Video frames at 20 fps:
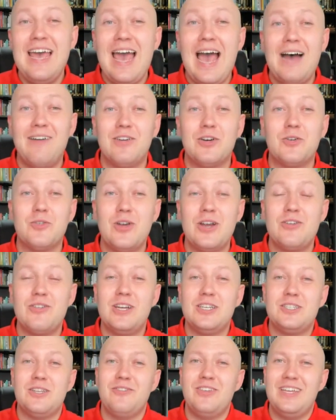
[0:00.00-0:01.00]
Have a great
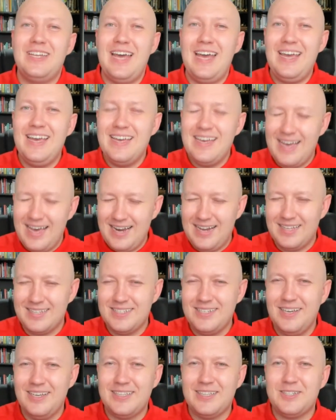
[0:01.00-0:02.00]
rest of your day, and I'll
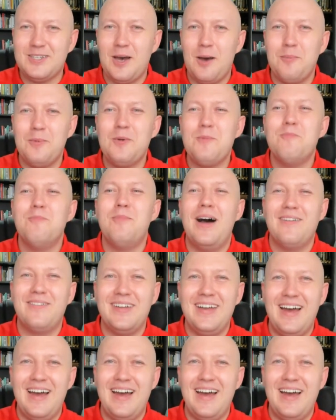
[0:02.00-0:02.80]
see you at the top. Bye for